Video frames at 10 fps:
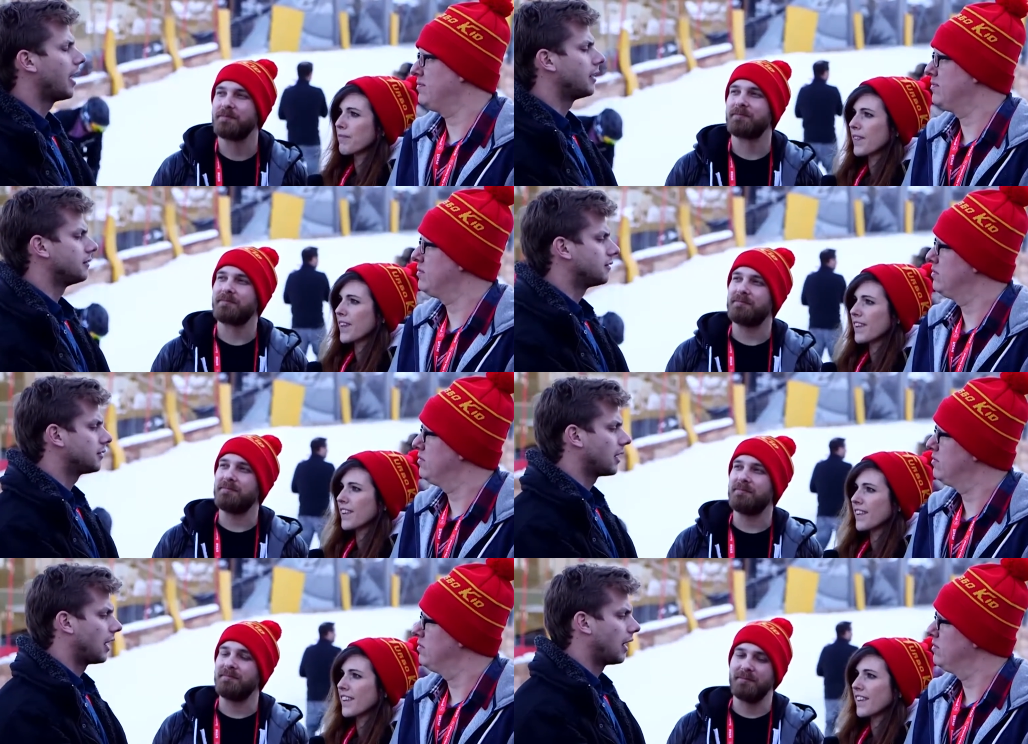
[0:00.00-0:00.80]
Speaker 1: and
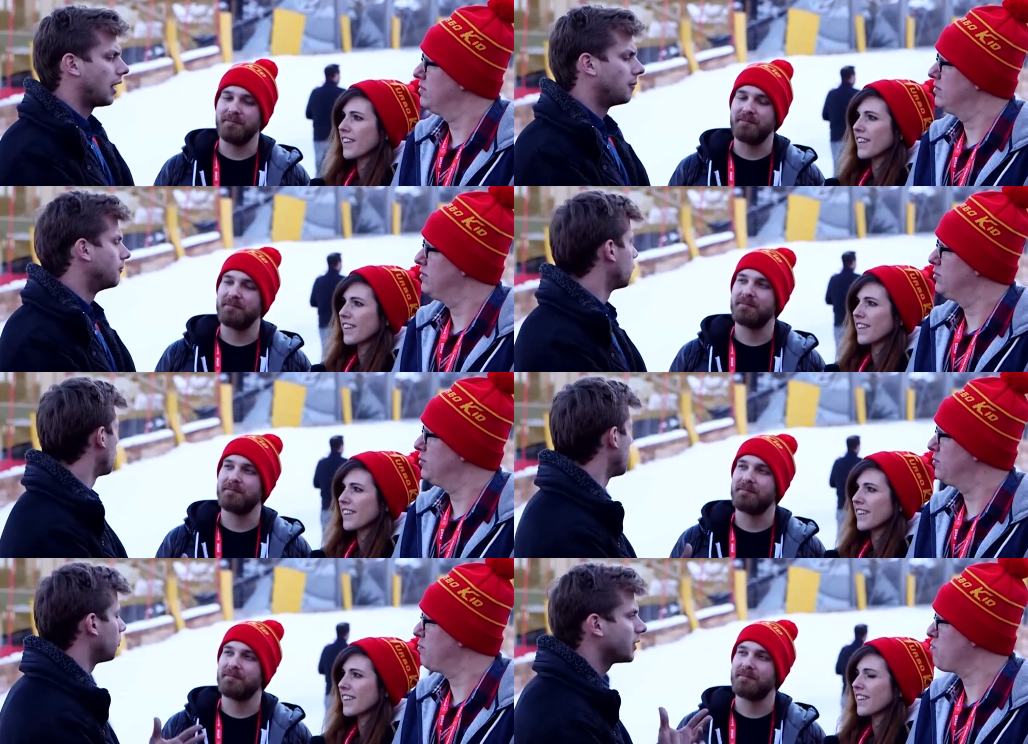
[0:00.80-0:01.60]
um,
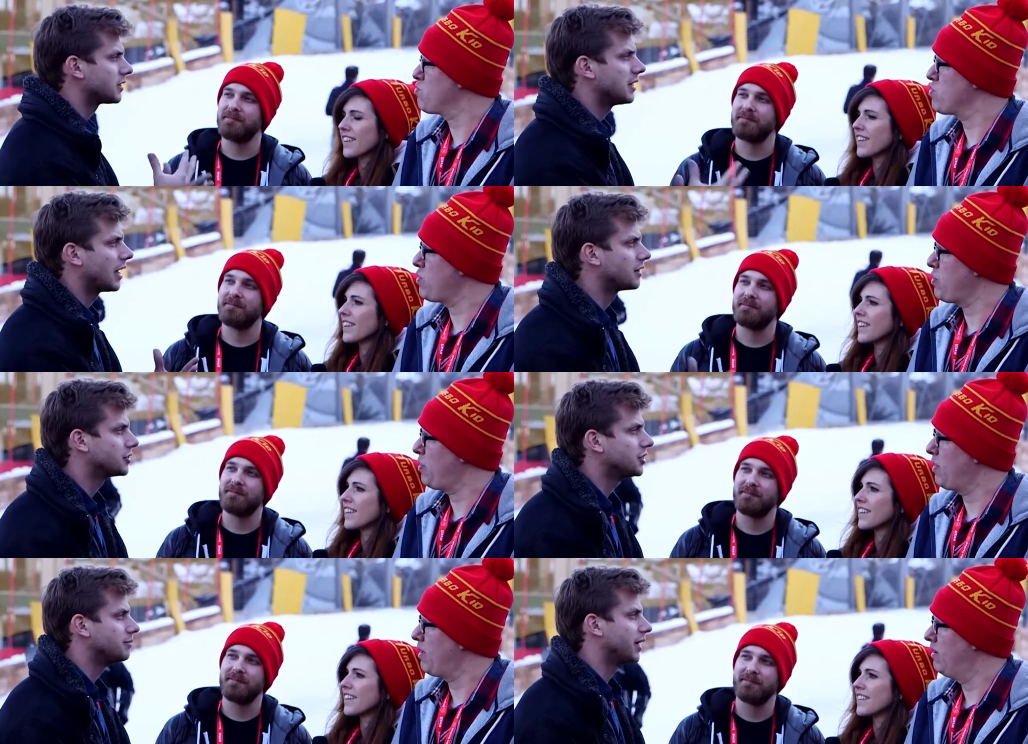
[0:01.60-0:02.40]
what what's the
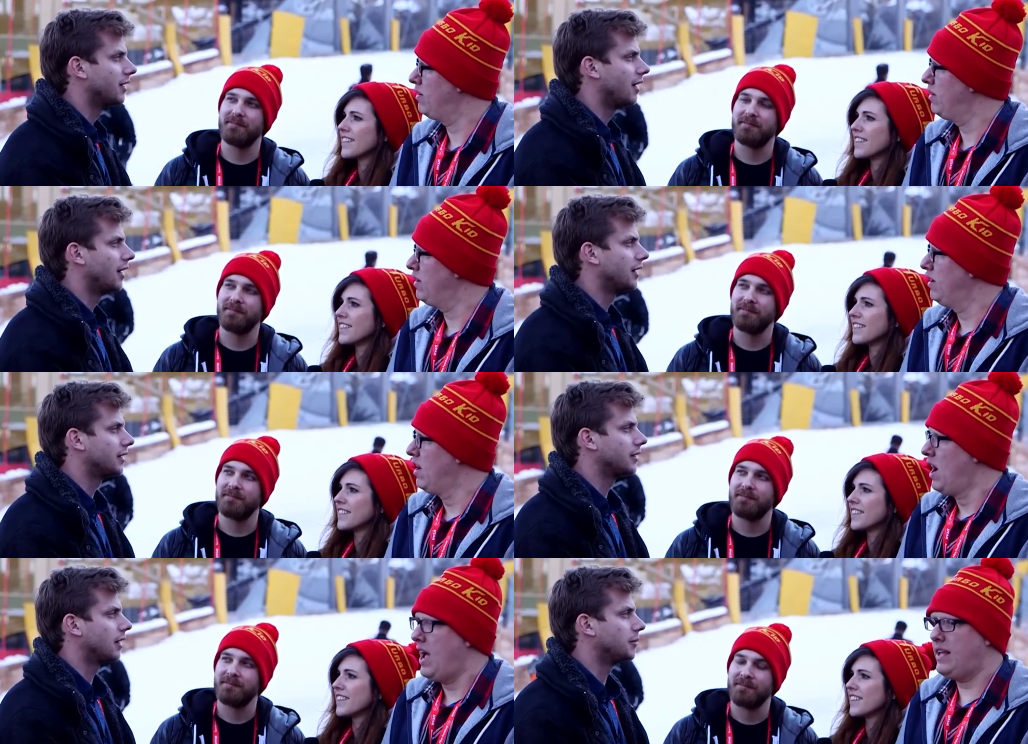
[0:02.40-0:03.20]
energy
Speaker 2: been
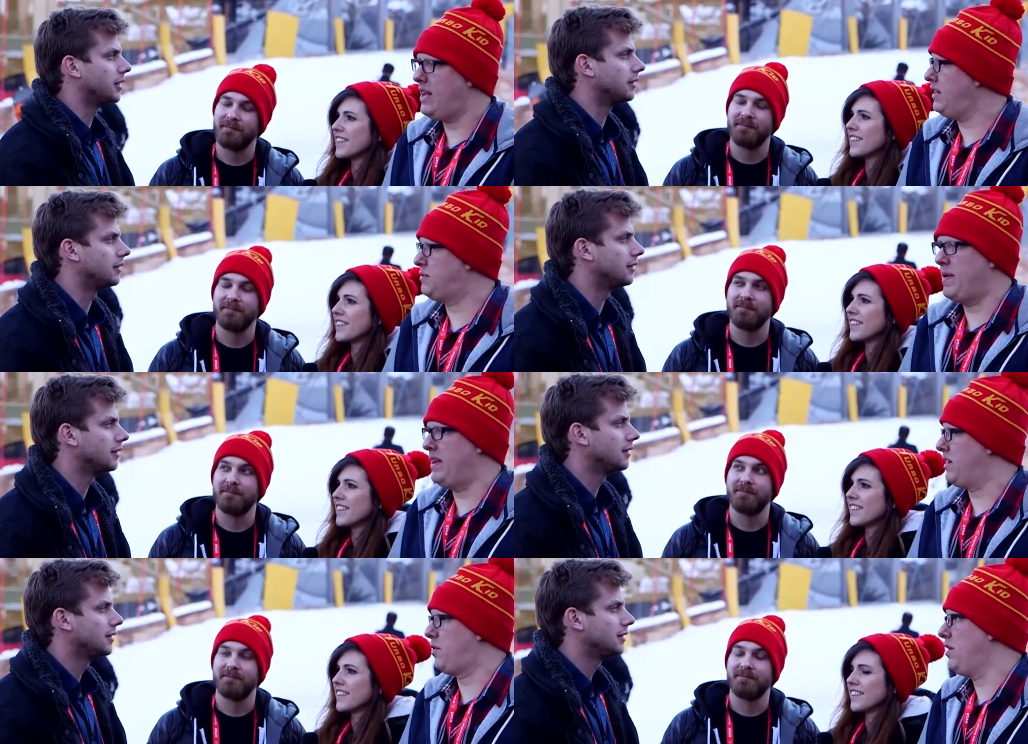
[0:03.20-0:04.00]
like? It's
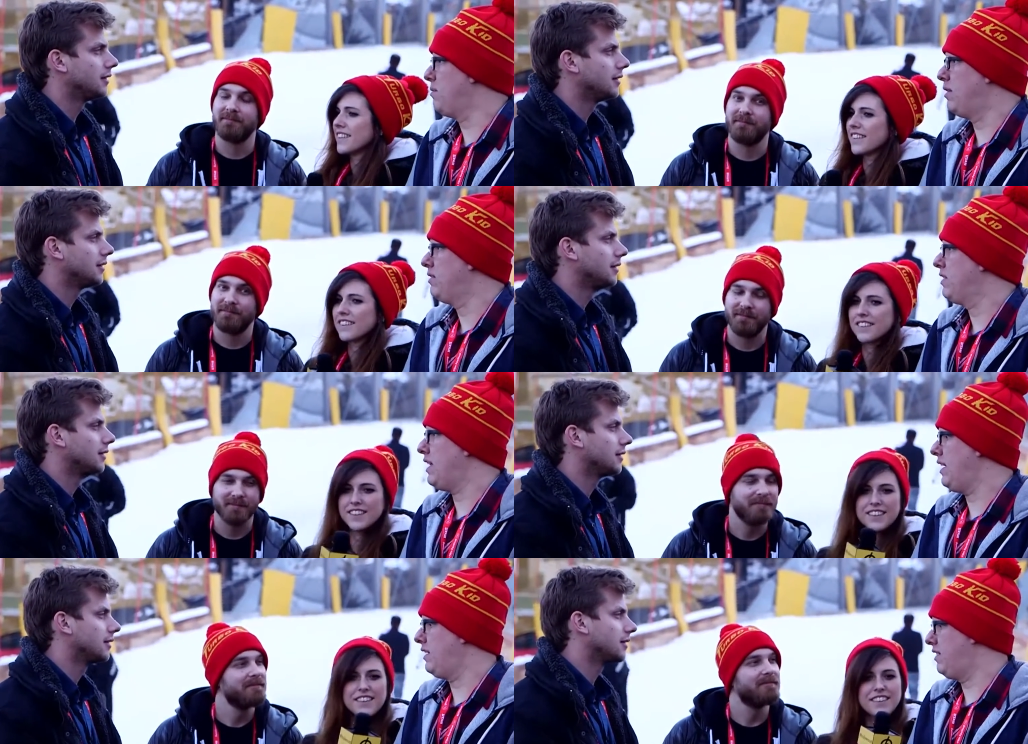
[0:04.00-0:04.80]
been incredible.
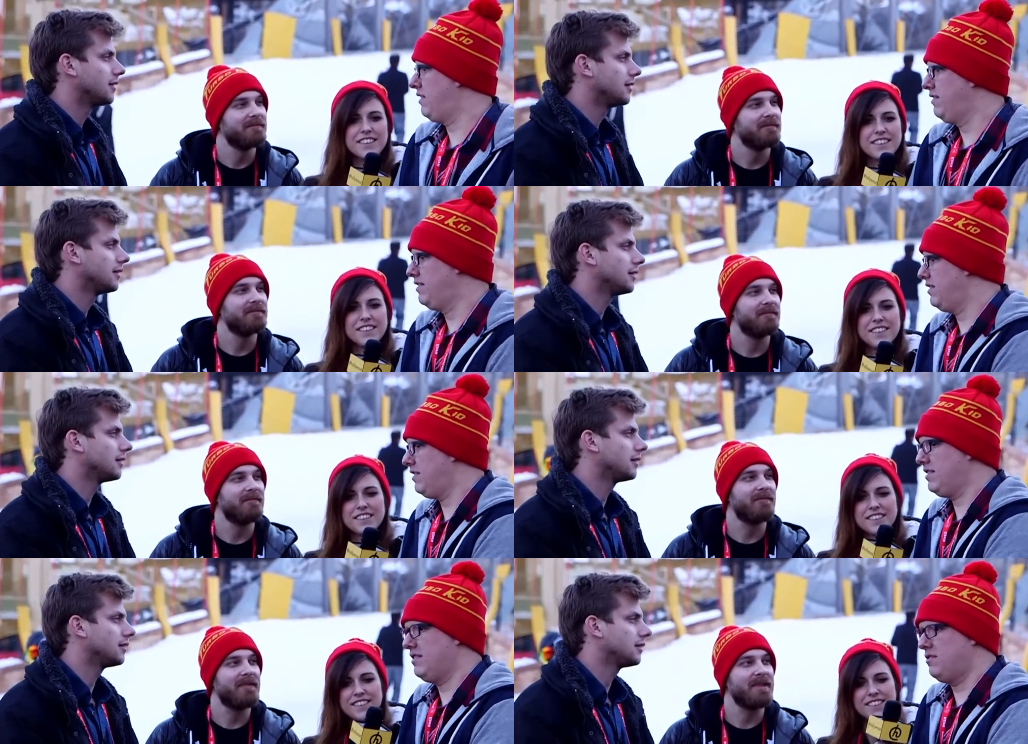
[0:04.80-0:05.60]
Like,
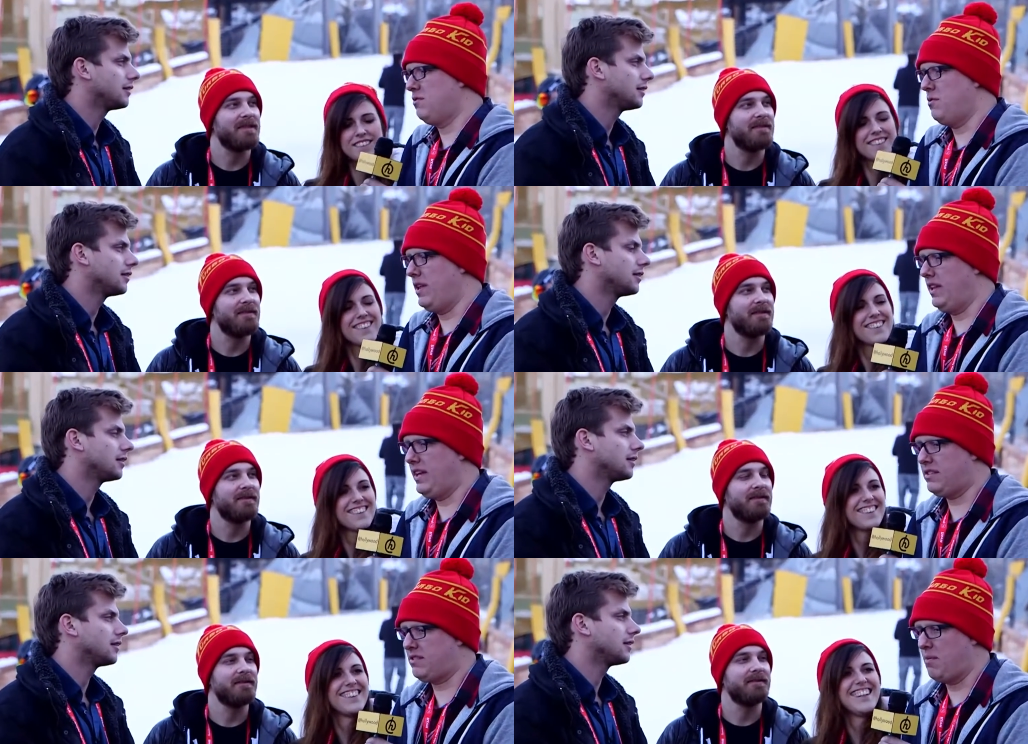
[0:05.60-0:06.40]

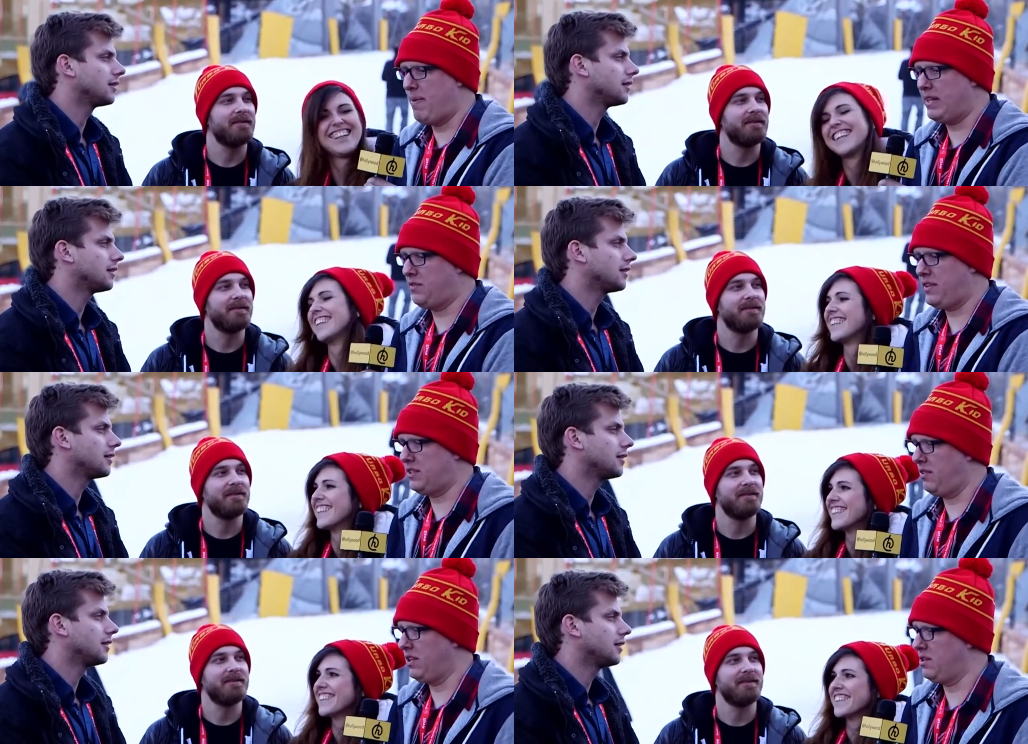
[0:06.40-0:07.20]
really, it's the best
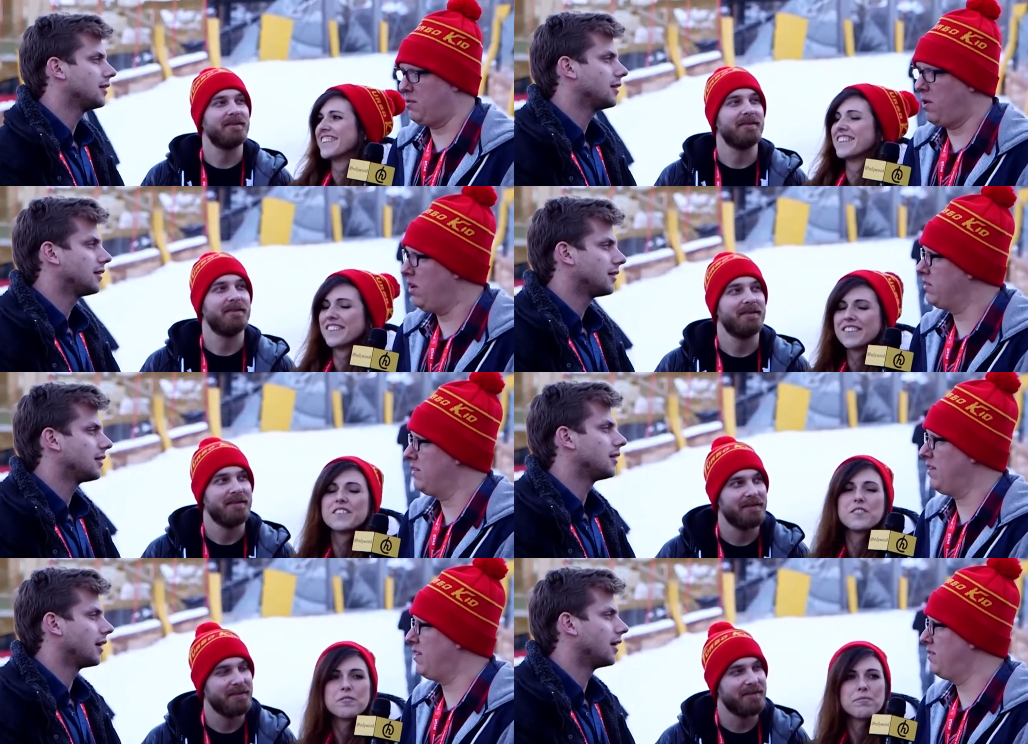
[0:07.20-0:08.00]
festival in the world.
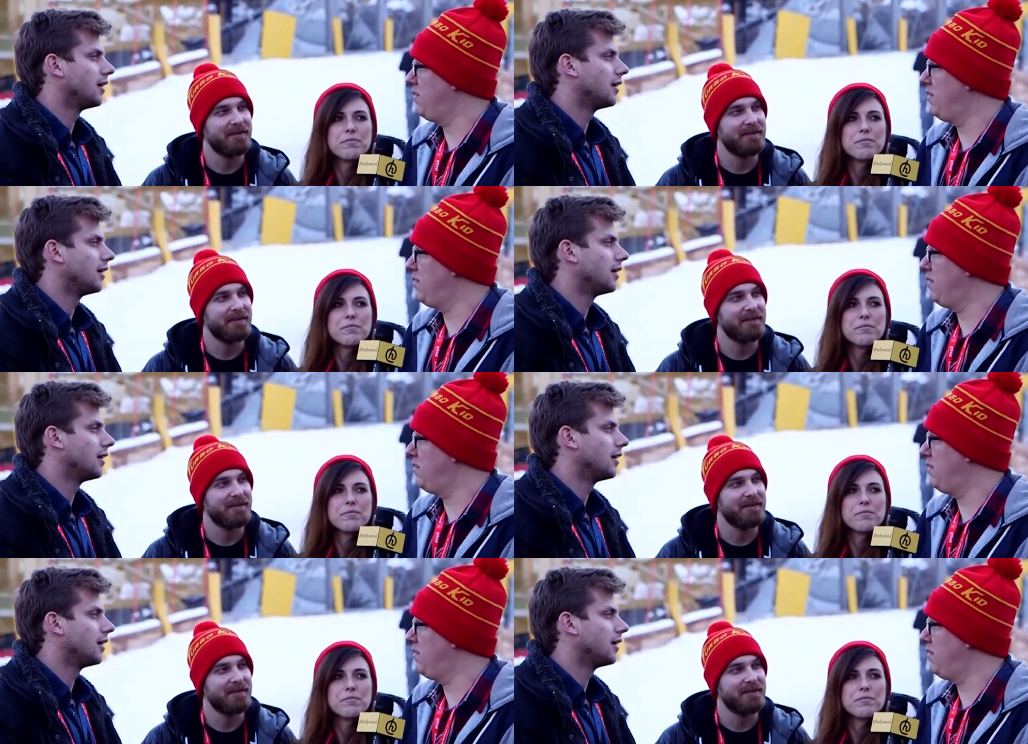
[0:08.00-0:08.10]
Yeah.